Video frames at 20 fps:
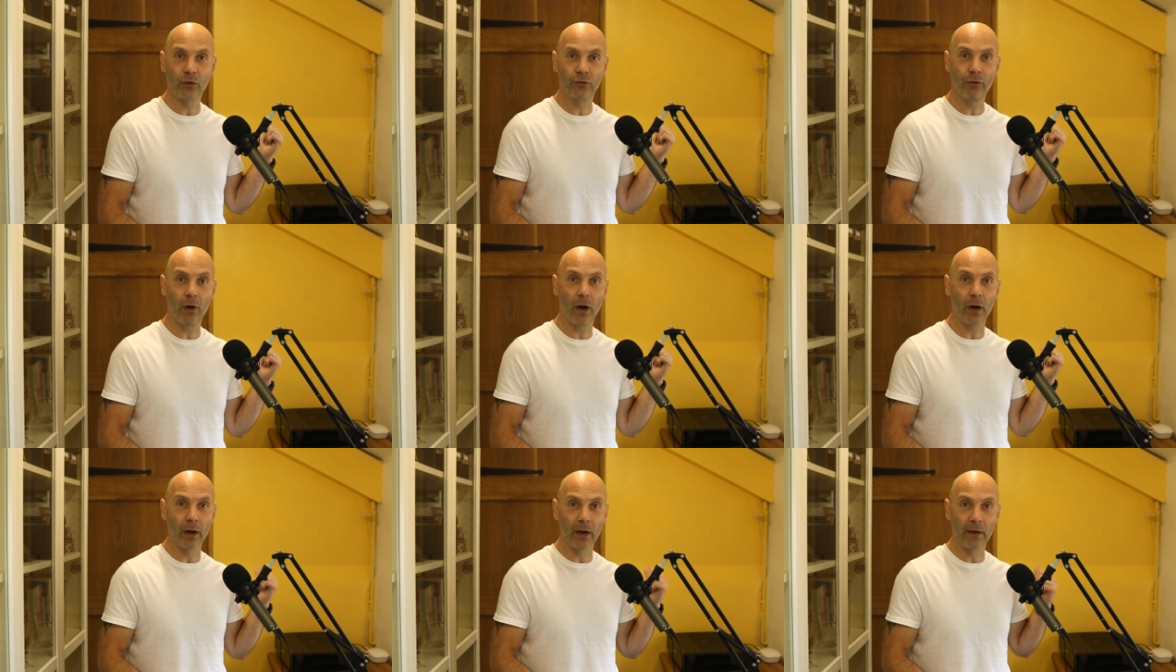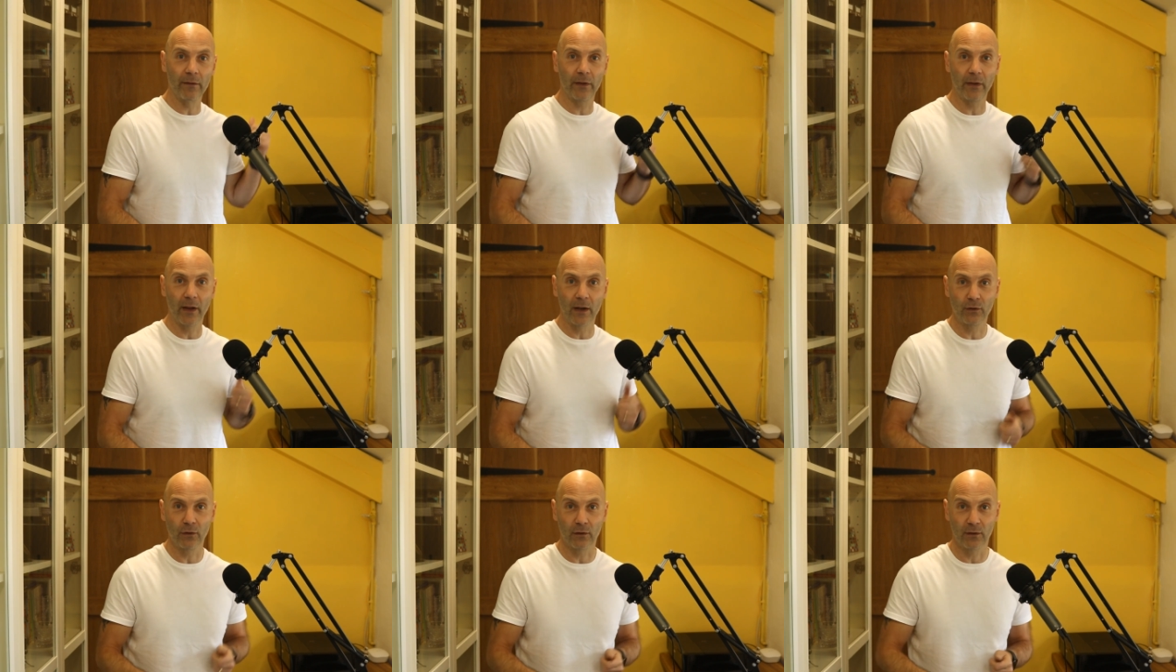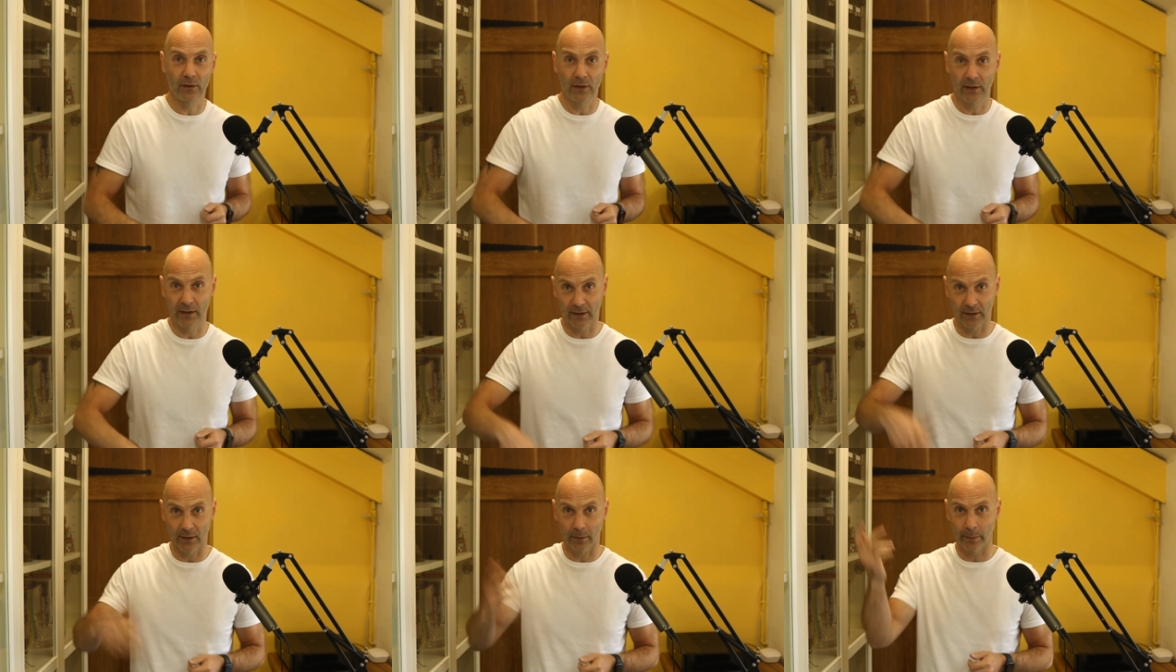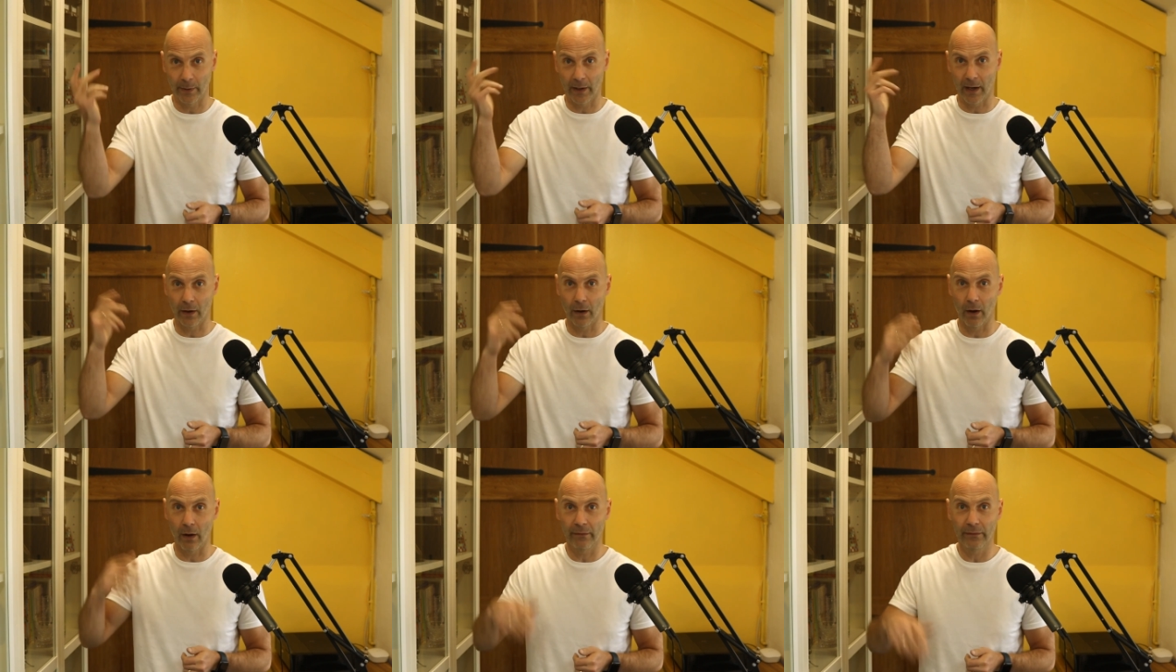drive and they just
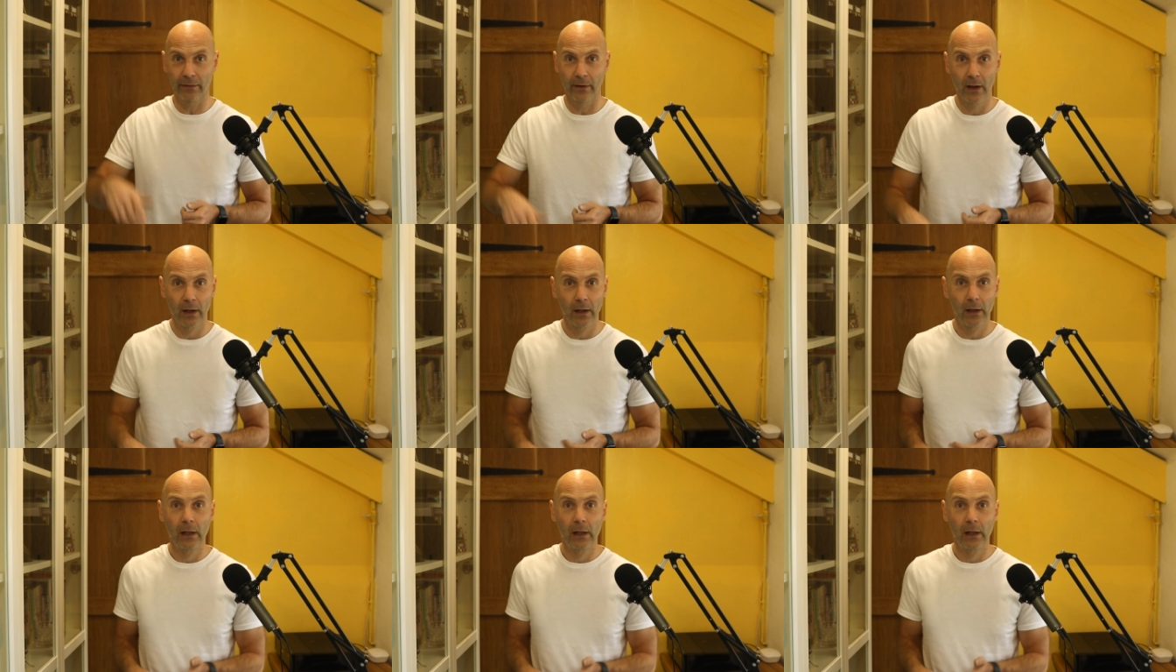disappeared off